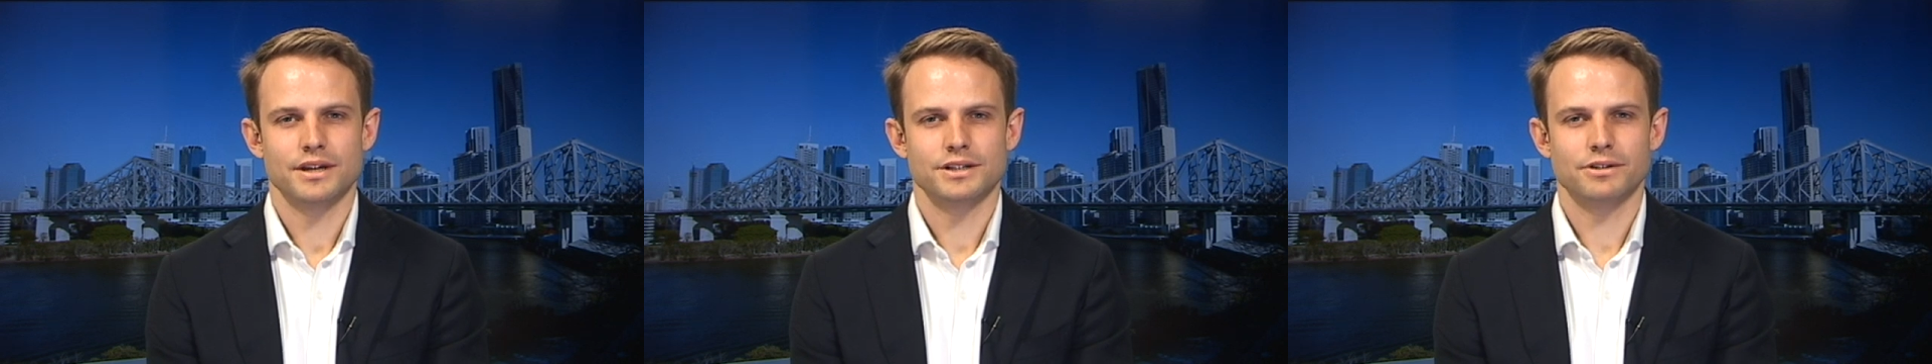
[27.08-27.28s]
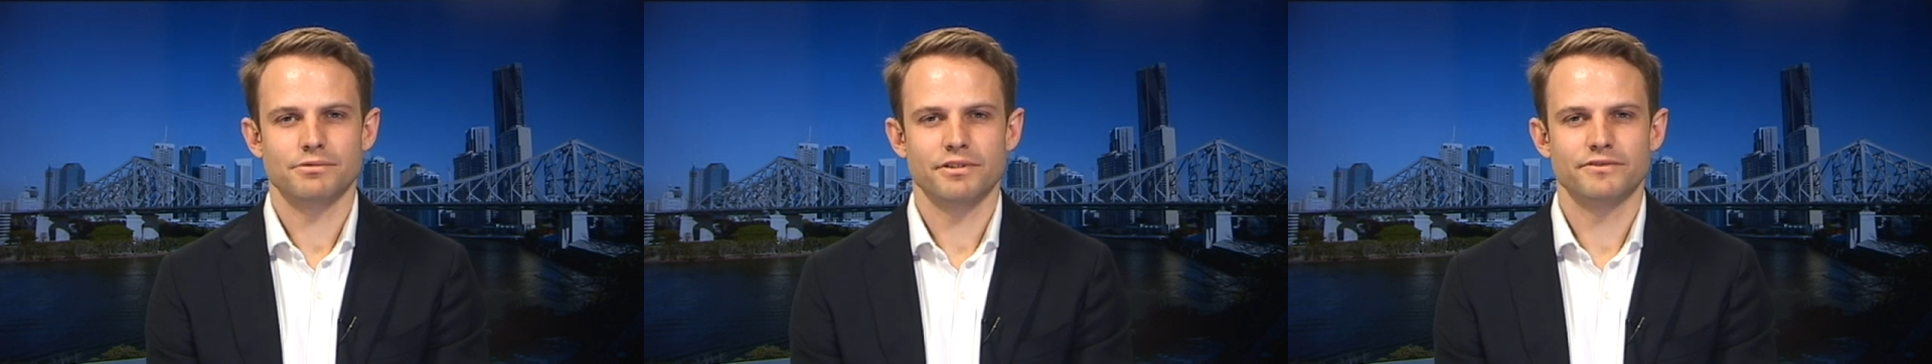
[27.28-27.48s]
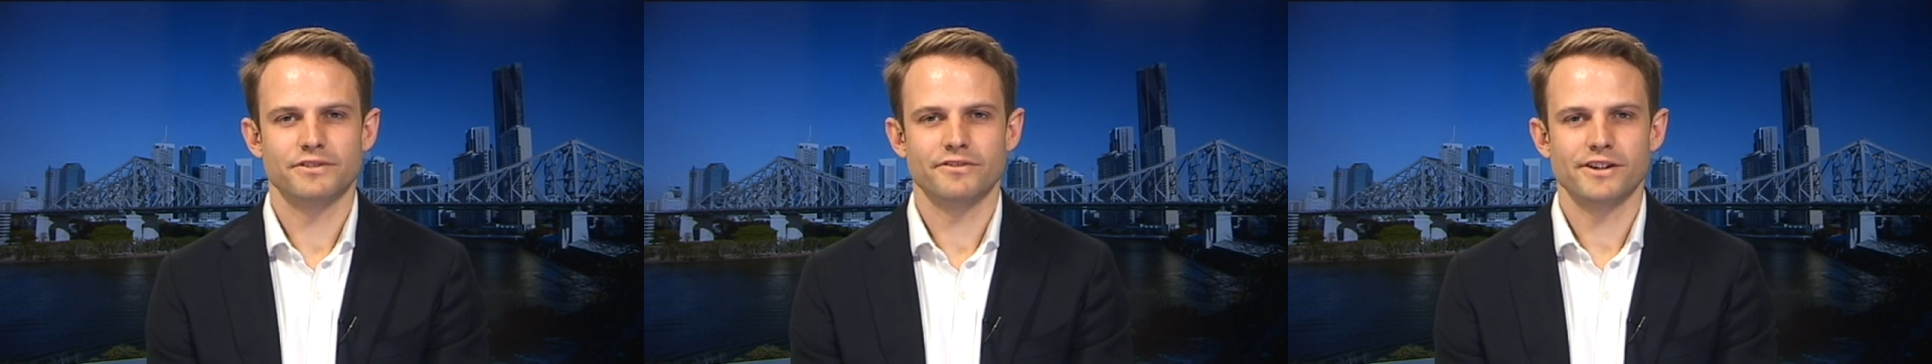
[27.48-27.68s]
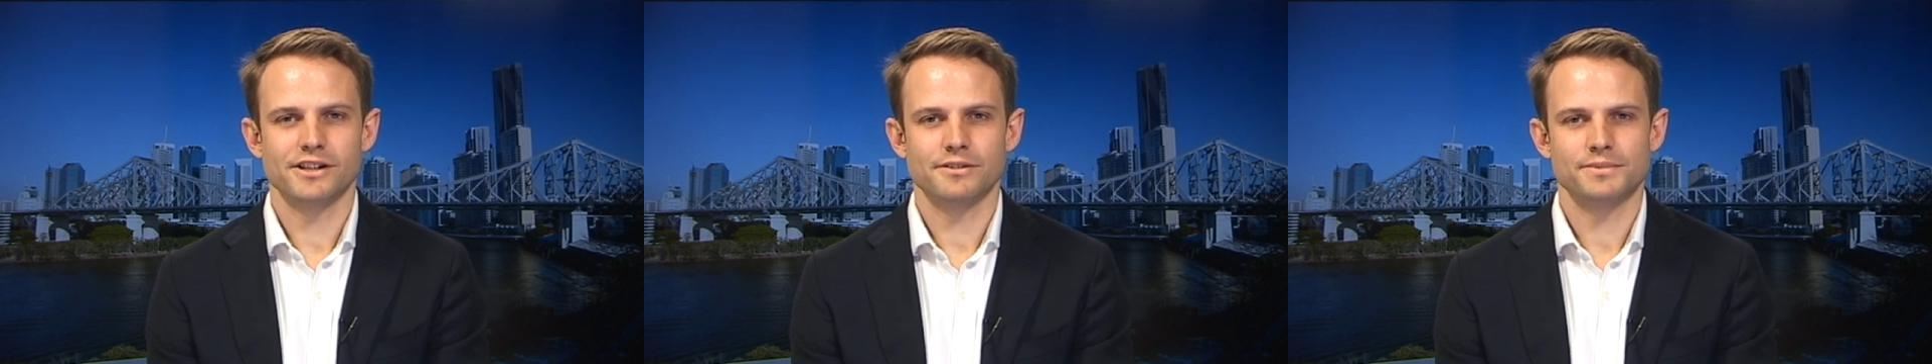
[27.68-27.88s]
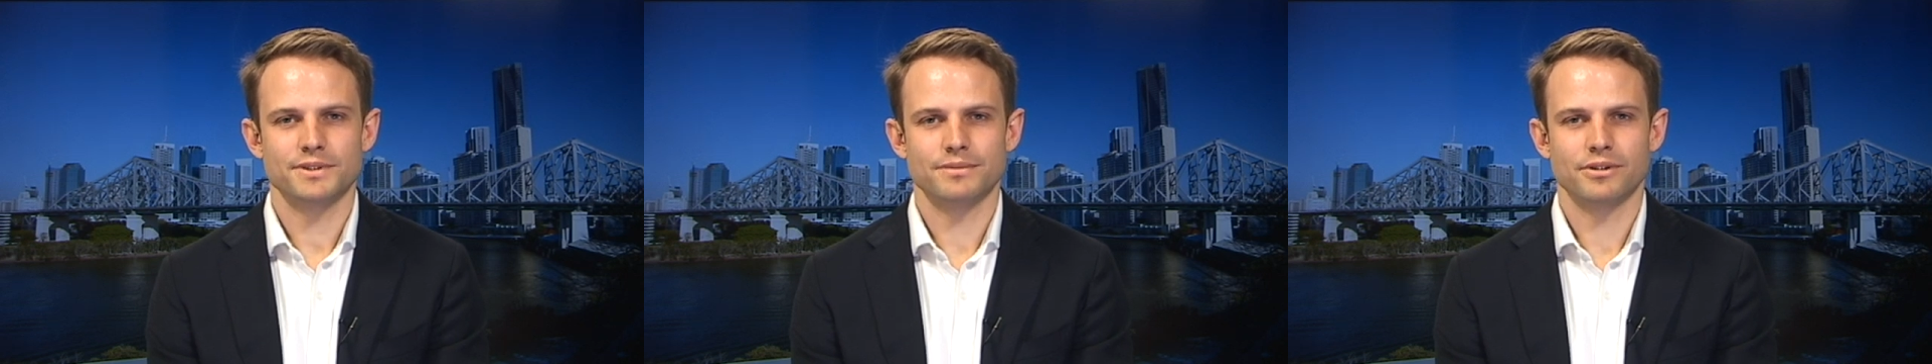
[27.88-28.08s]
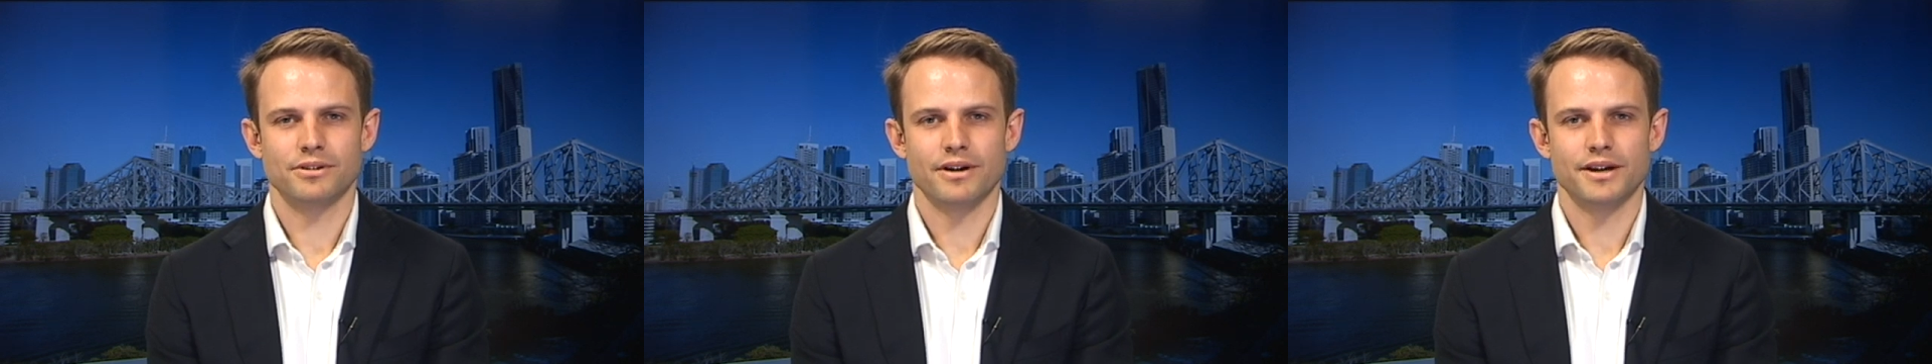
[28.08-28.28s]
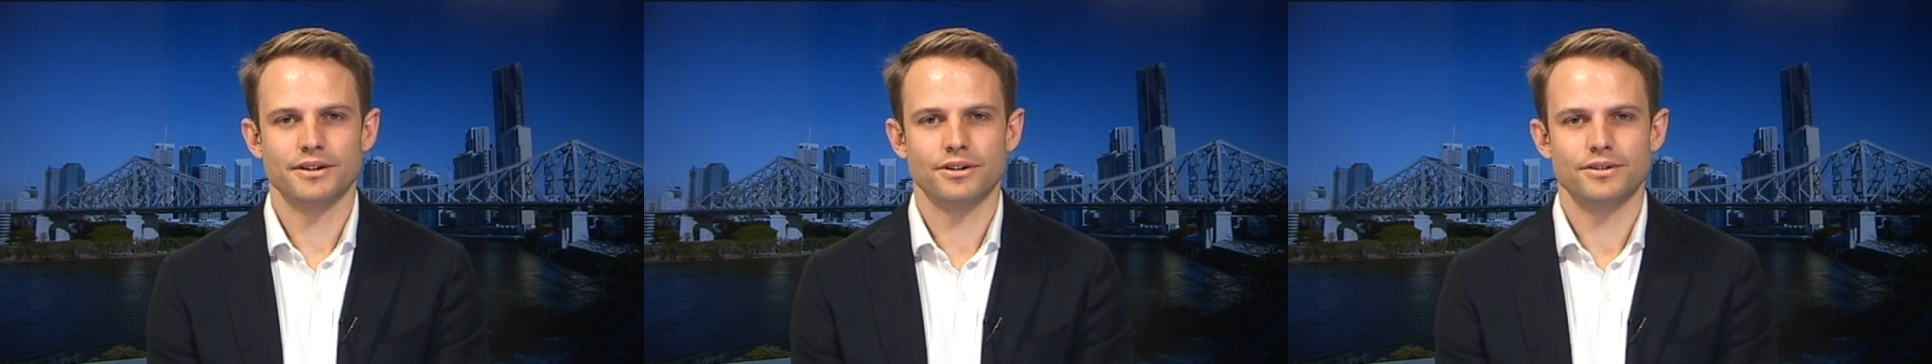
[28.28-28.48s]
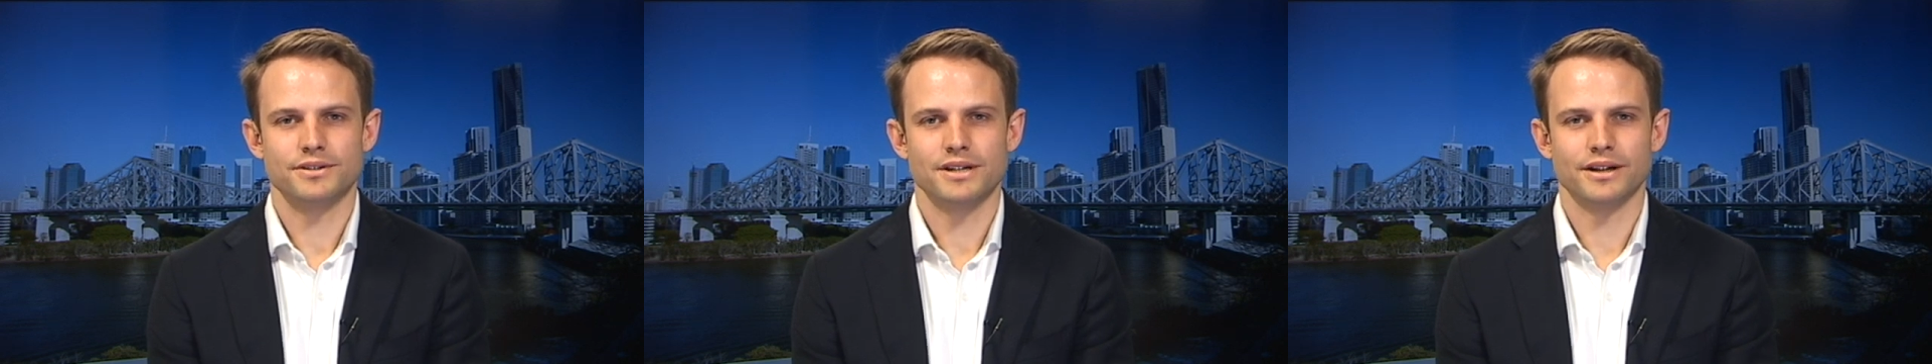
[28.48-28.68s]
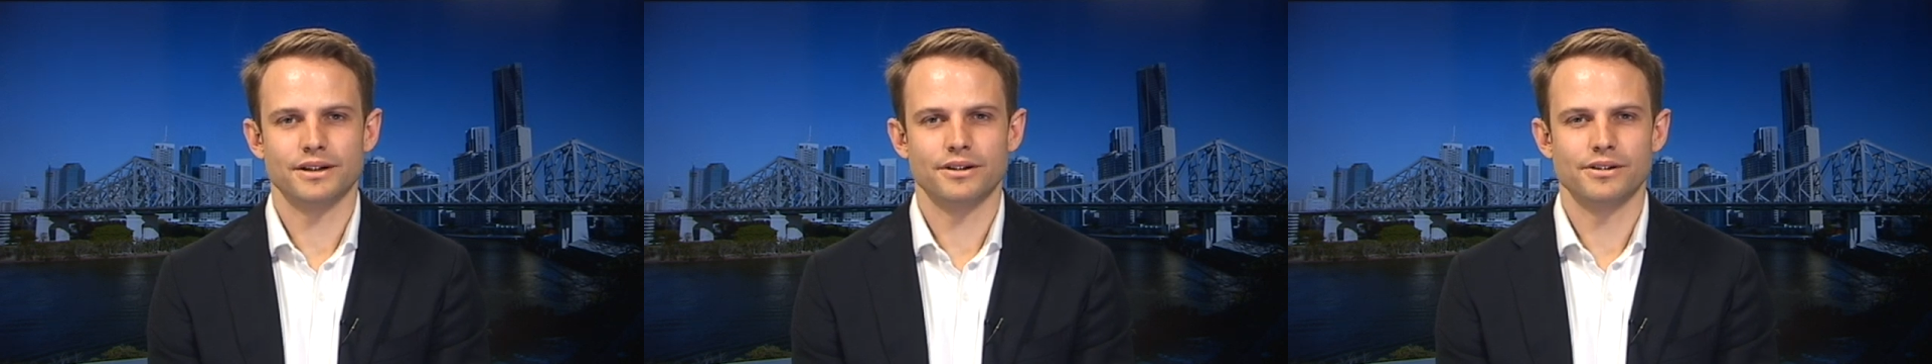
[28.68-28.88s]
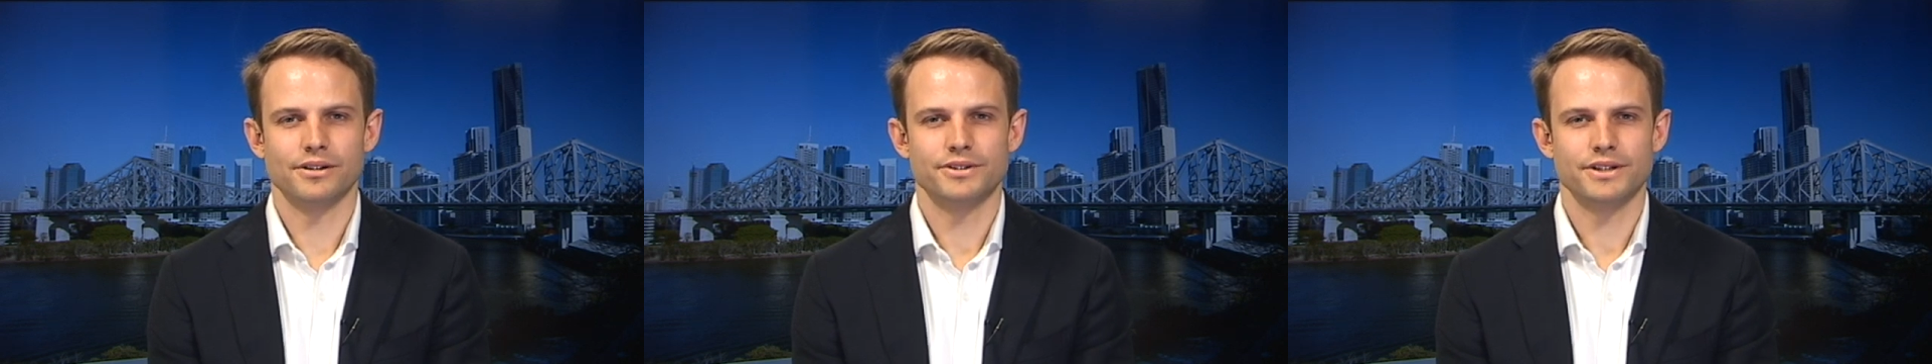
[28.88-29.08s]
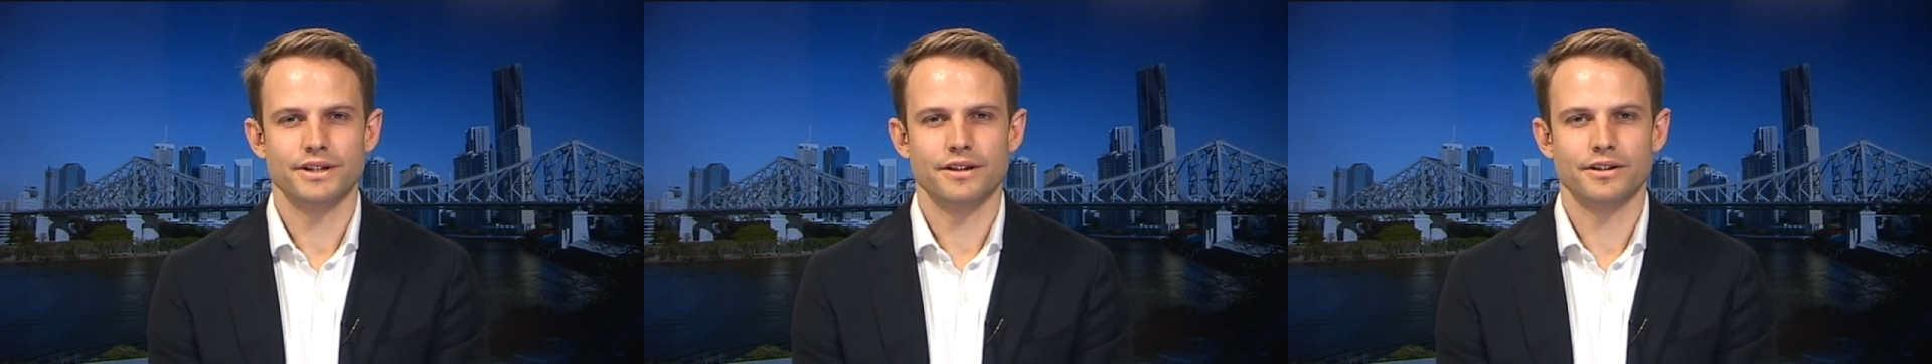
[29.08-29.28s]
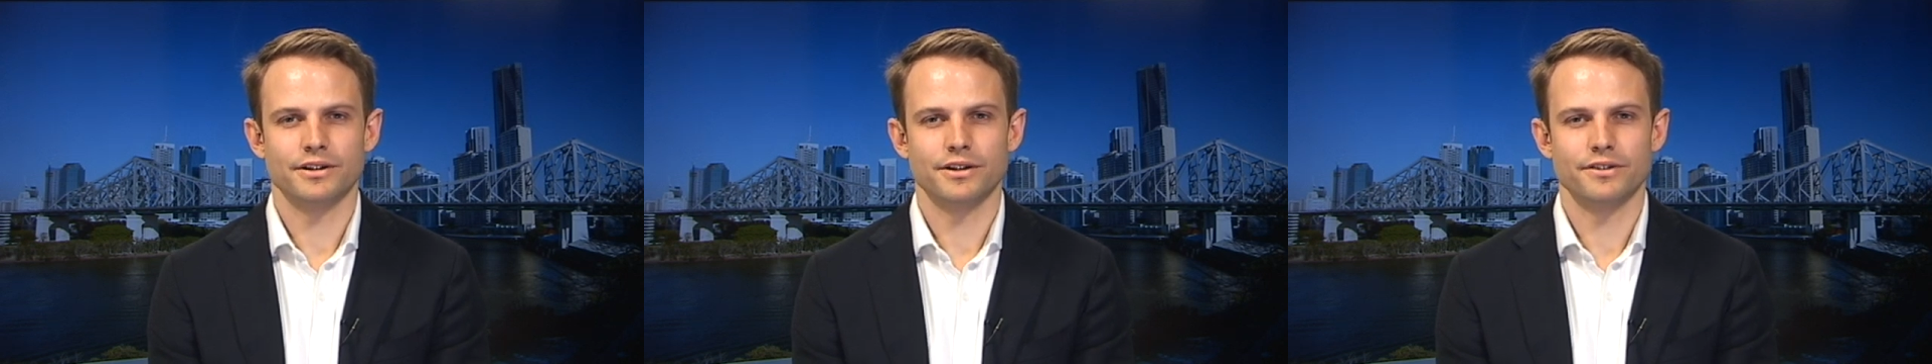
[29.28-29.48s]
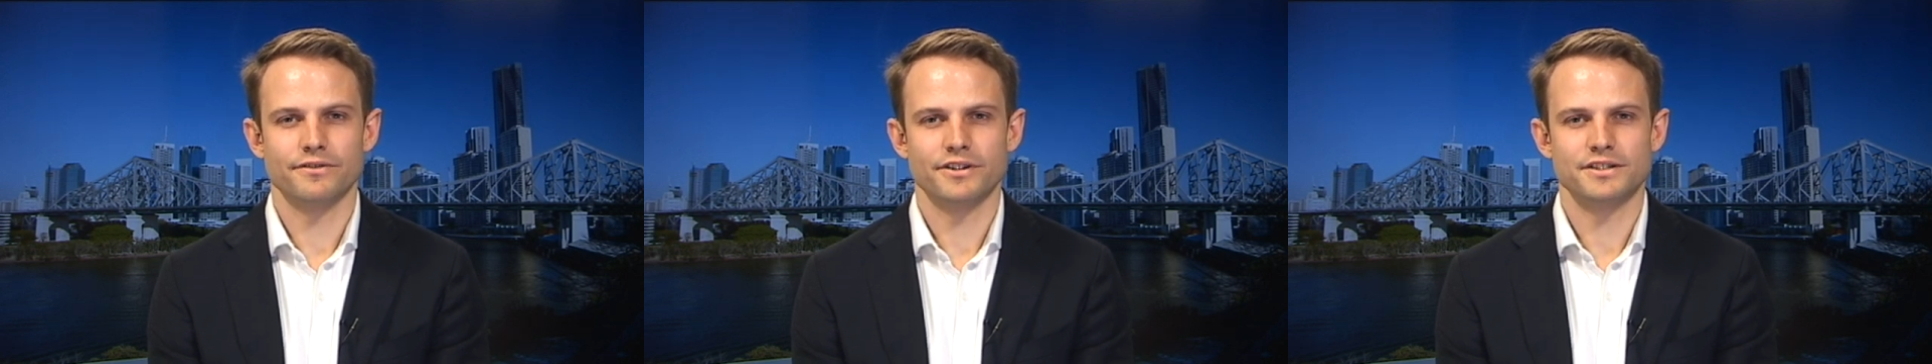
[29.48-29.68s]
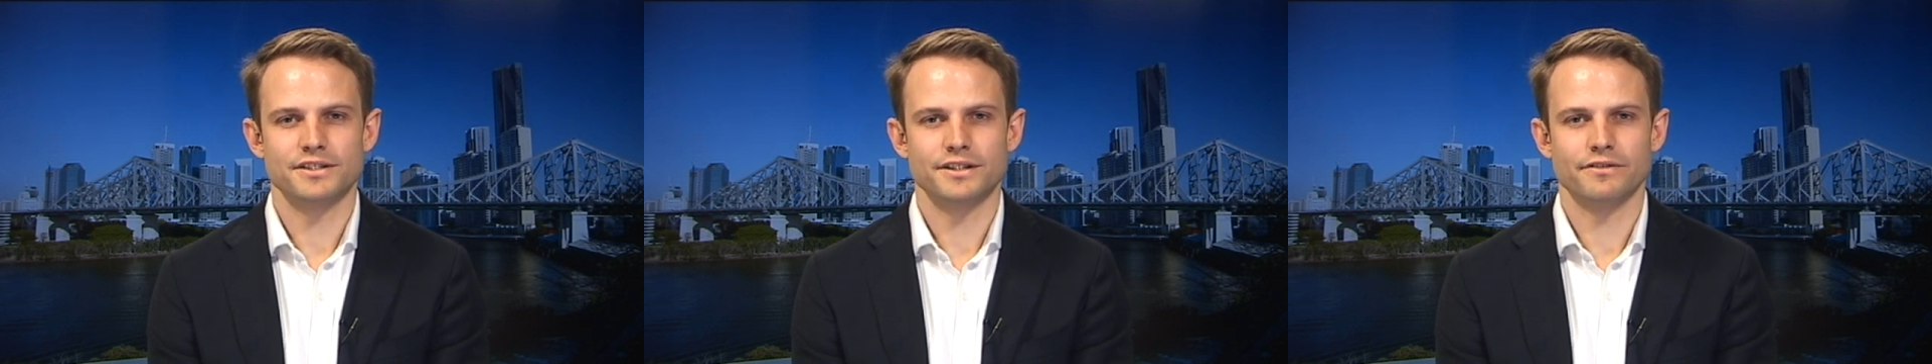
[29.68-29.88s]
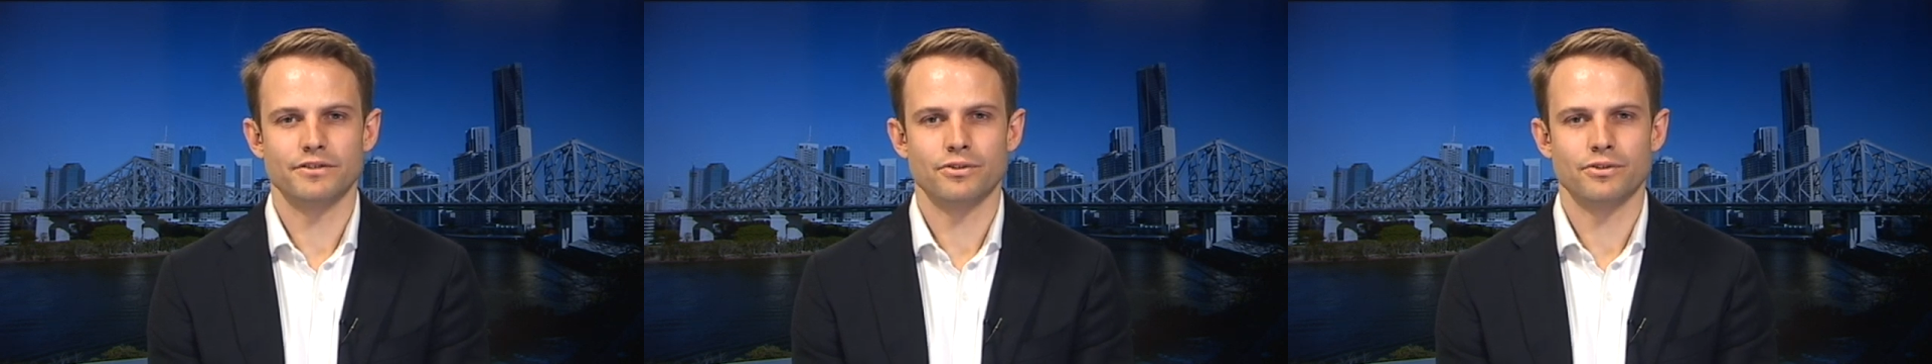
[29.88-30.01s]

So we've developed some great new technology at the University of